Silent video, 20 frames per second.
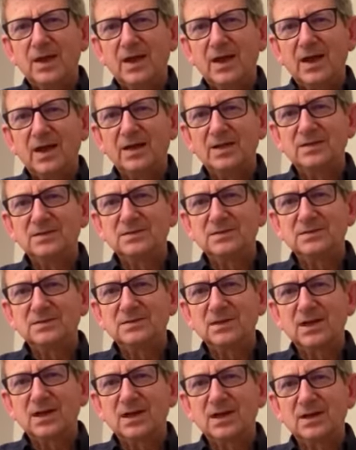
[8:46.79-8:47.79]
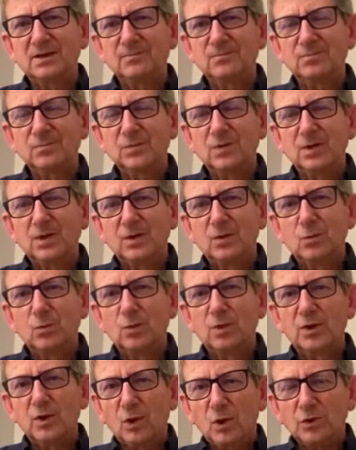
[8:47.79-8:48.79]
And
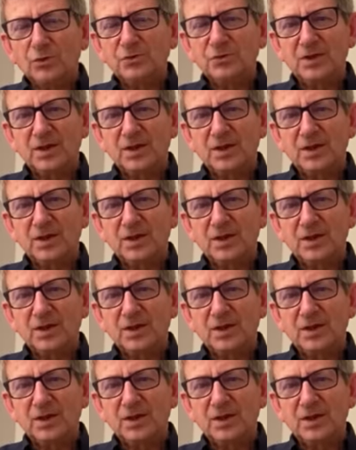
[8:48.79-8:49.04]
we ought